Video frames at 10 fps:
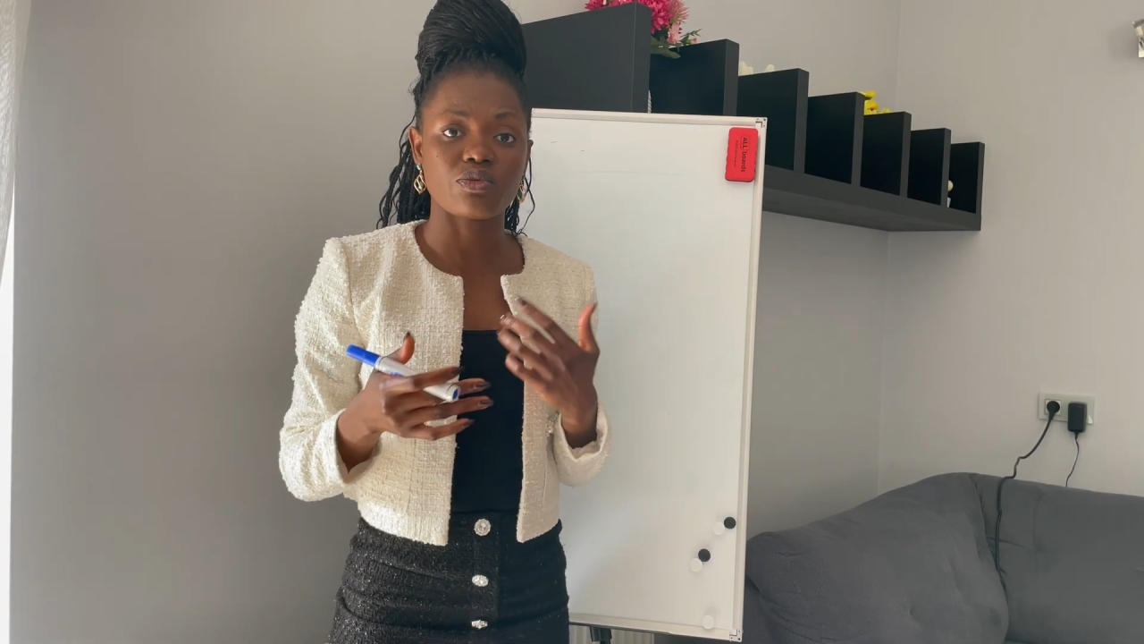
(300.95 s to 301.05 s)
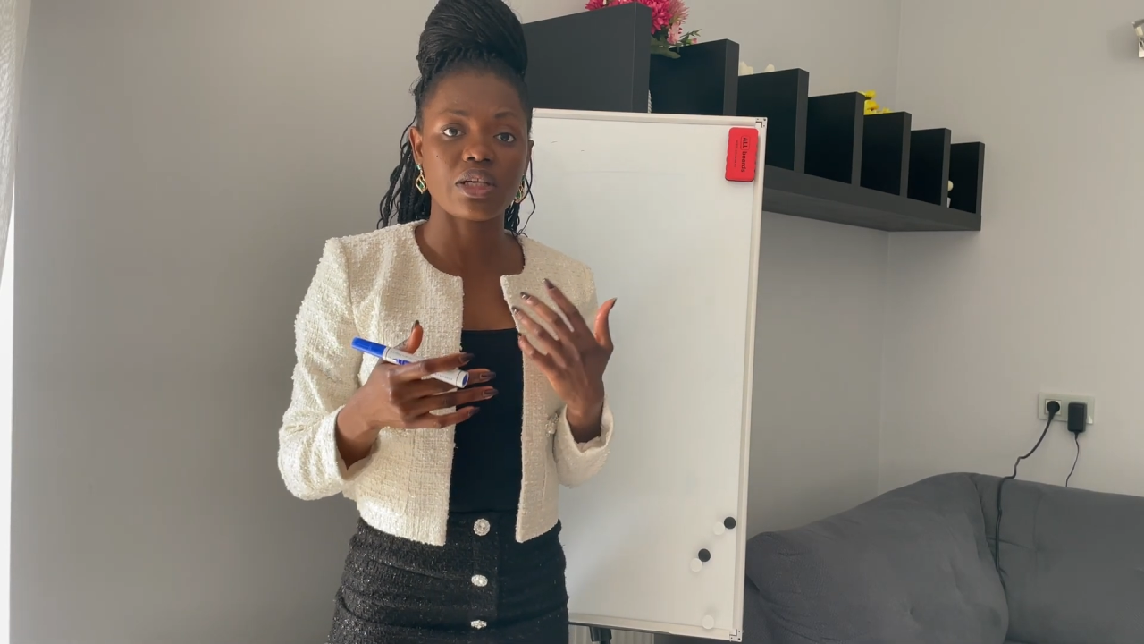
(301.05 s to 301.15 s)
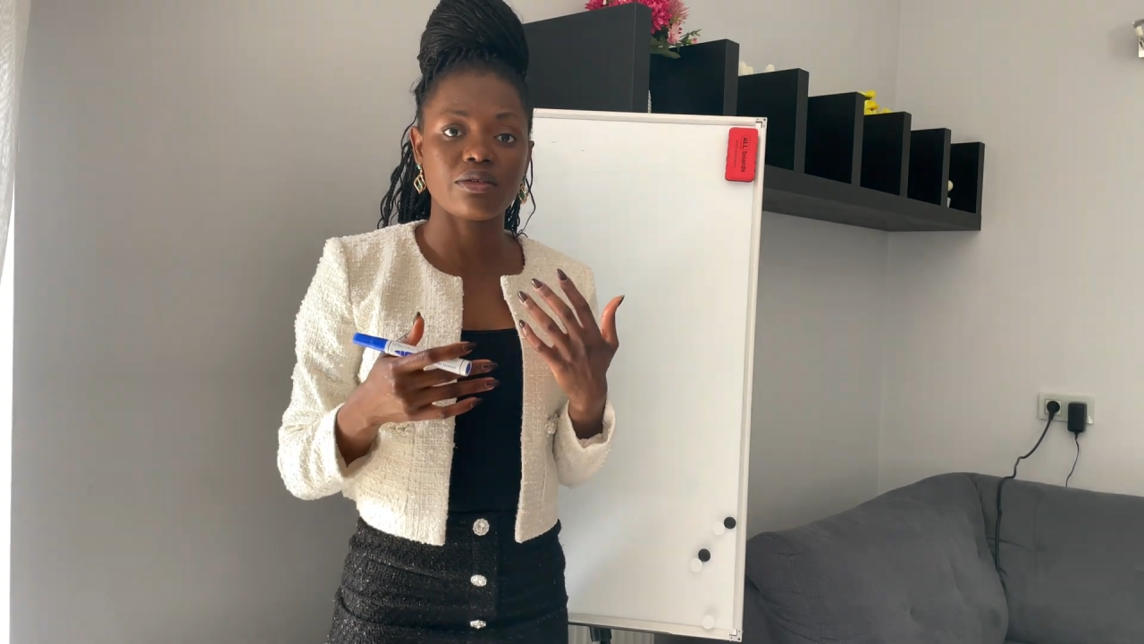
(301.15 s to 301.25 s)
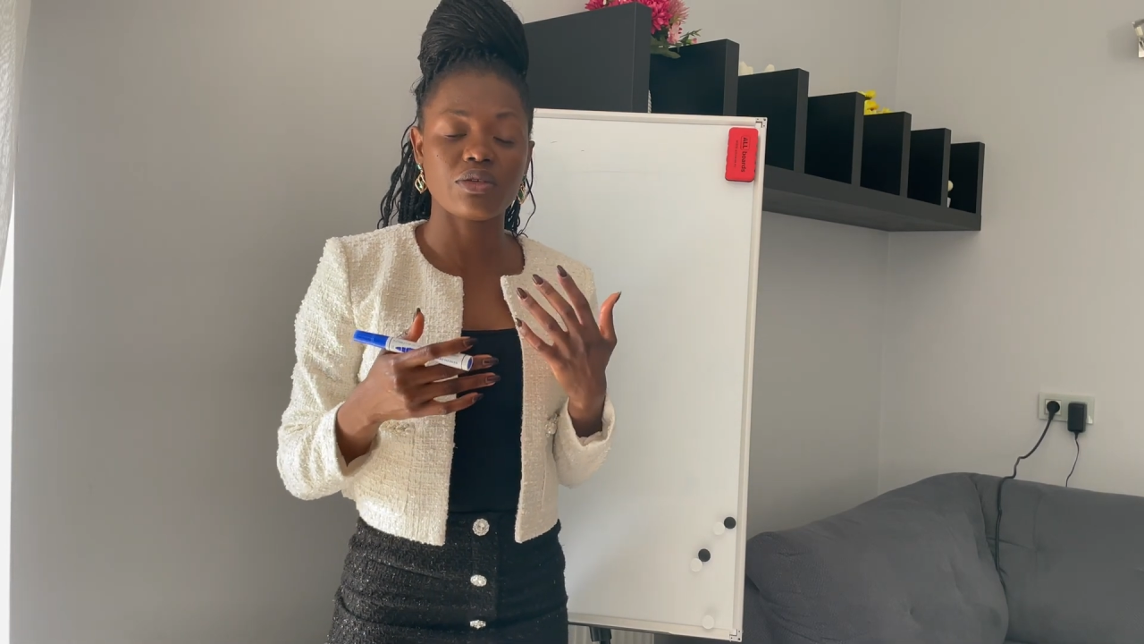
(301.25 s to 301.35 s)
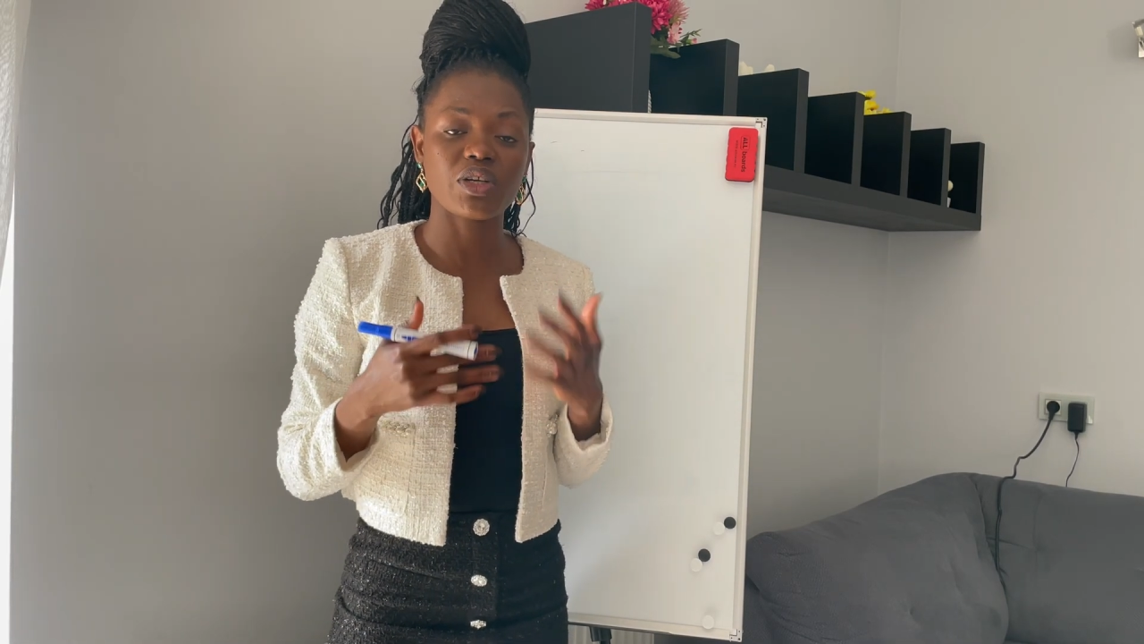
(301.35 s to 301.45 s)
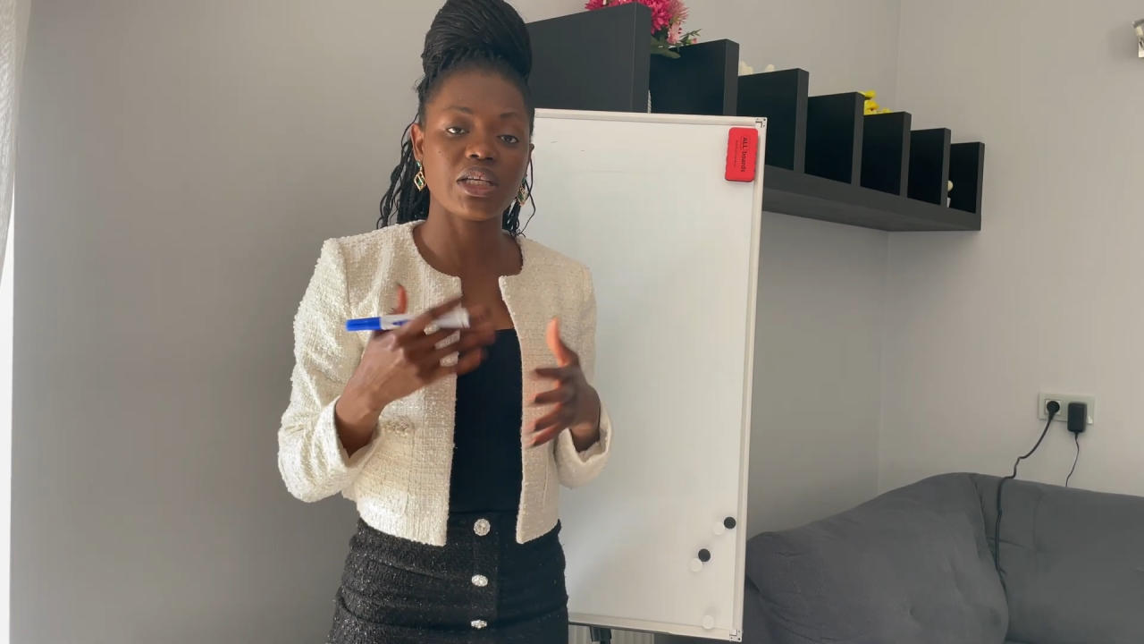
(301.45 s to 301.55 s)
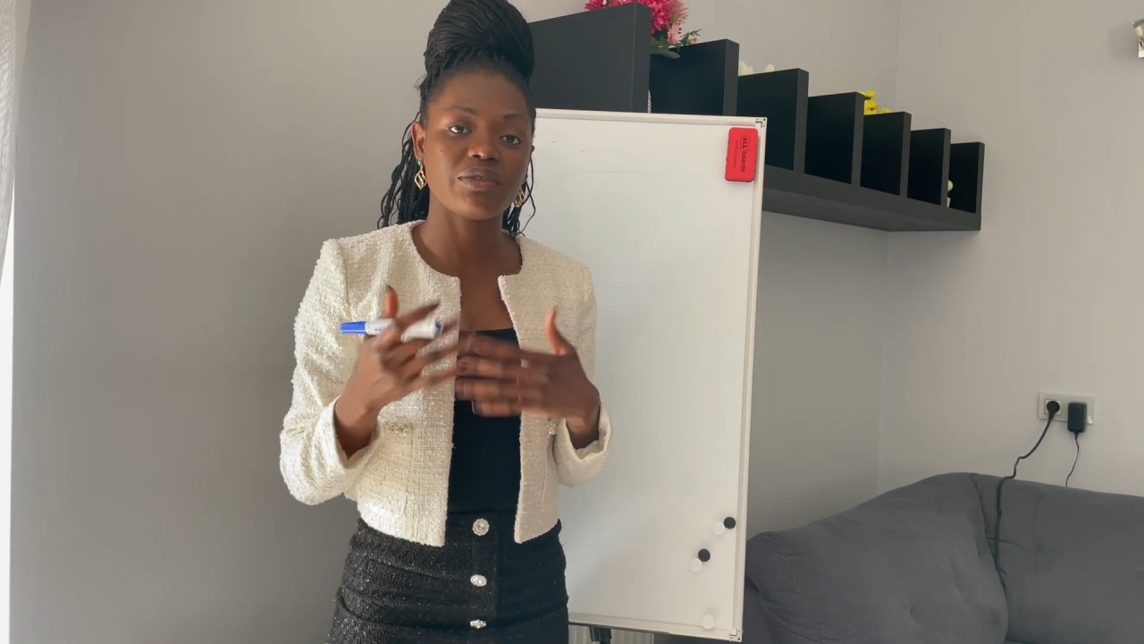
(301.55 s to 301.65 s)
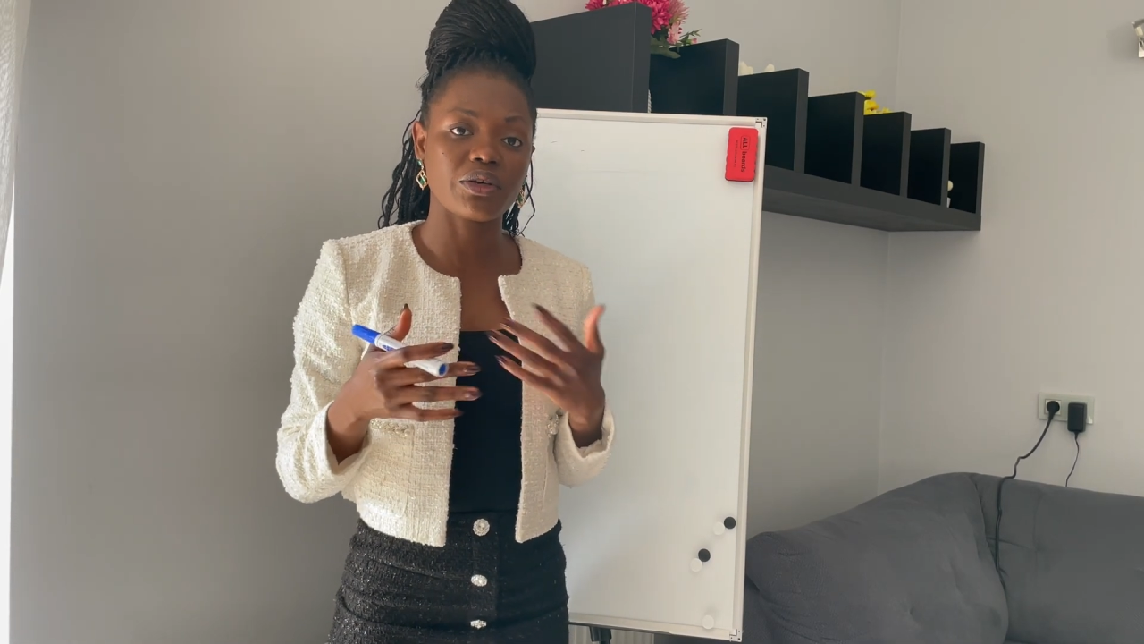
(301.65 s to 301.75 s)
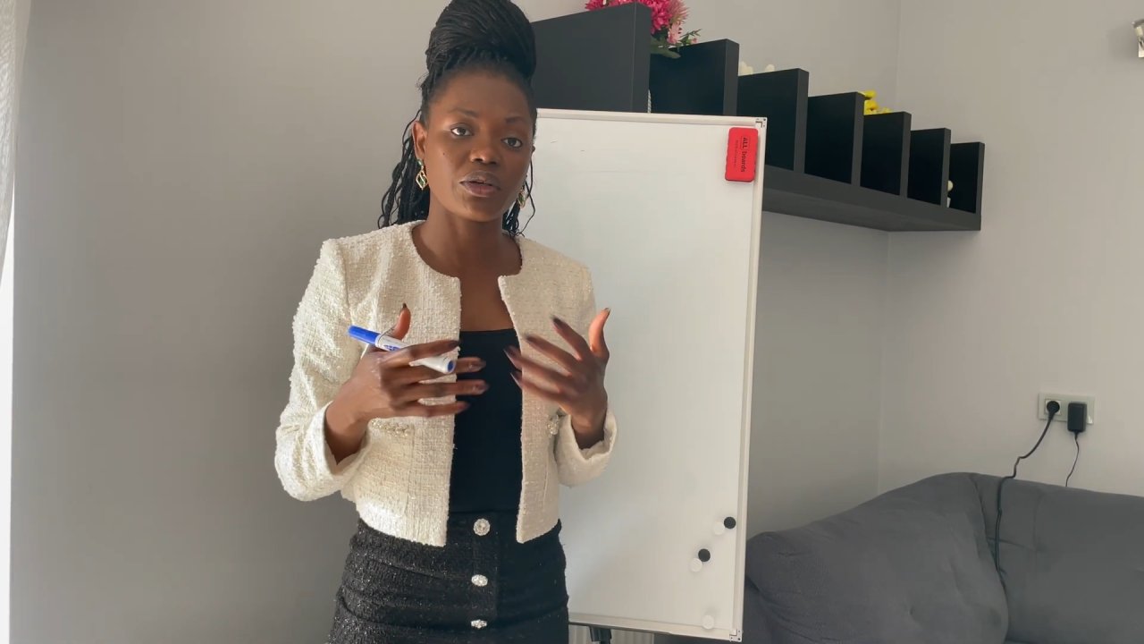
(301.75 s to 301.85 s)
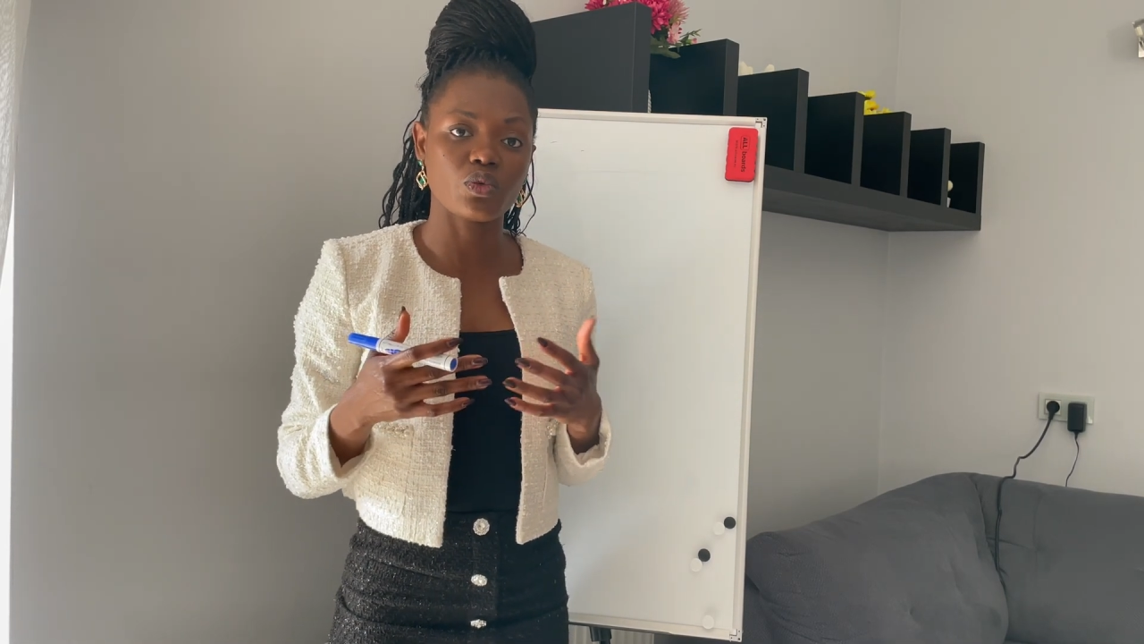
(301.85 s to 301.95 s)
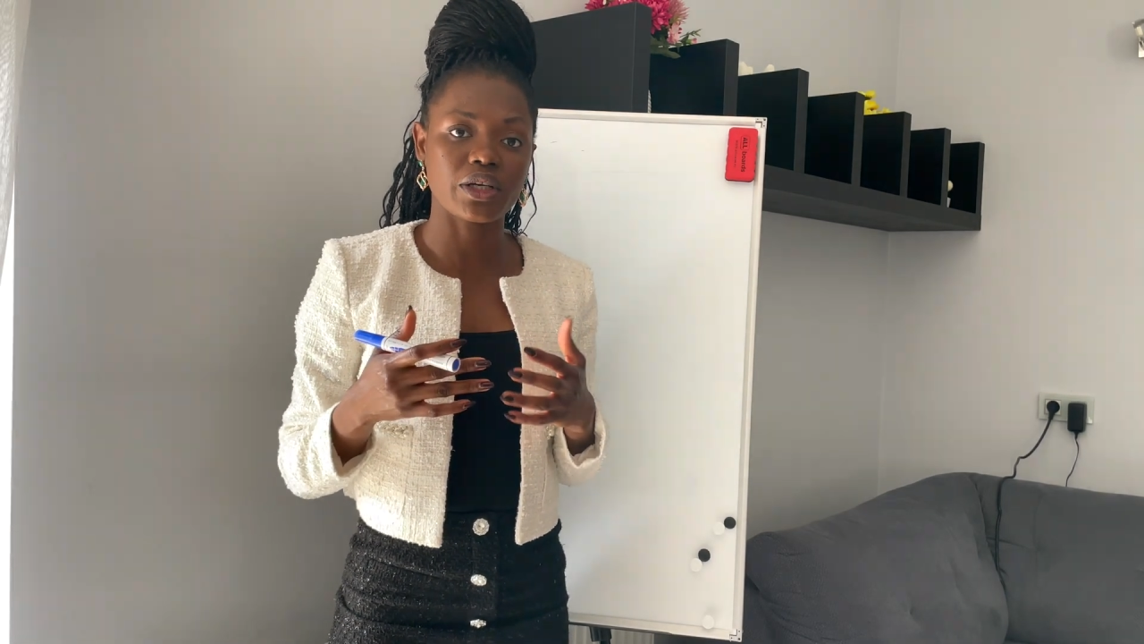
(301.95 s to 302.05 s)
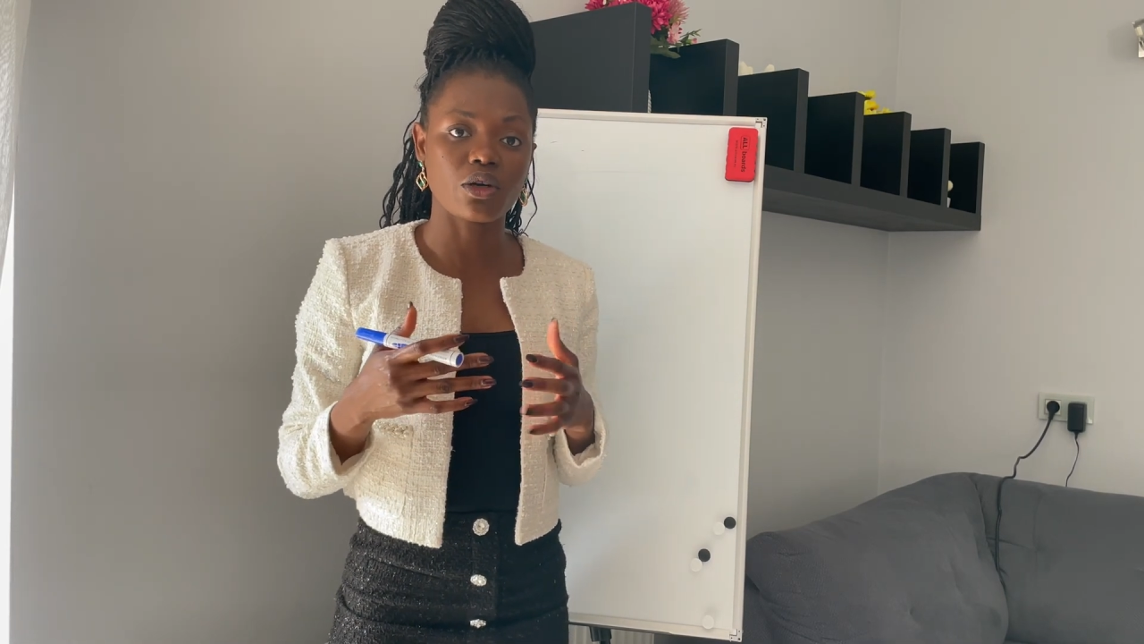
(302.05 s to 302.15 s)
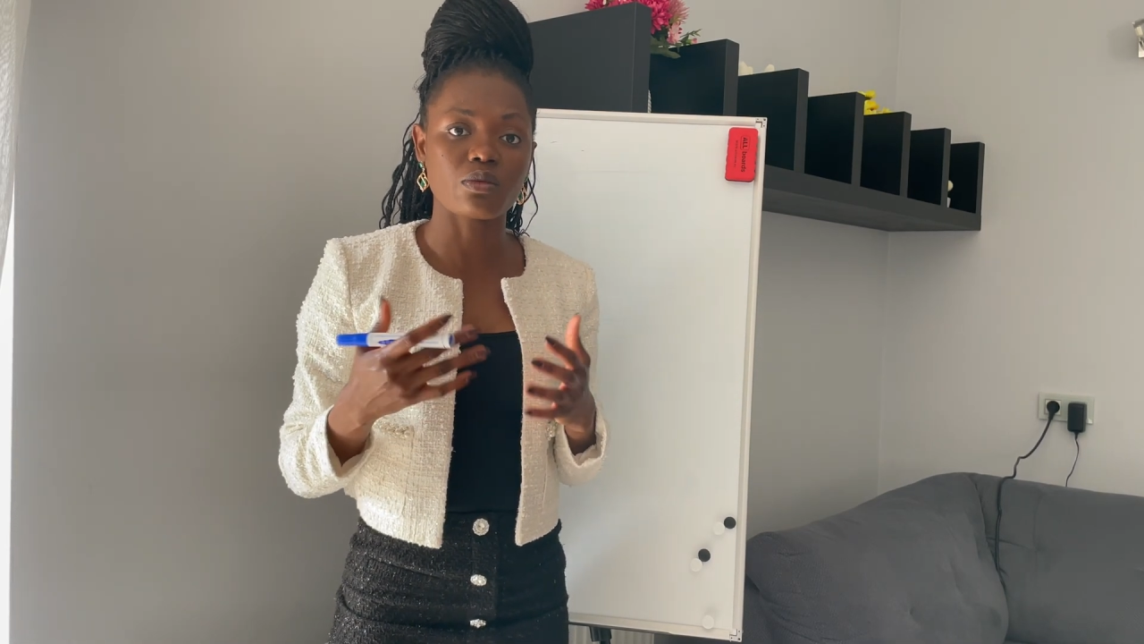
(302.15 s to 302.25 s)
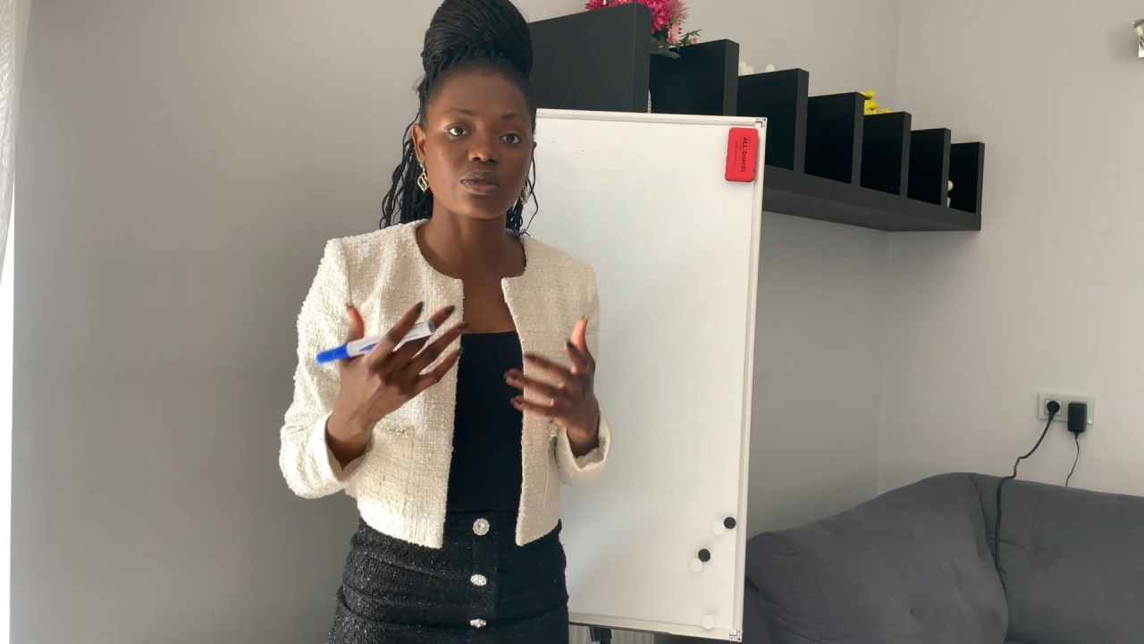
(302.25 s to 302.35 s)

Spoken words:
really very good when it comes to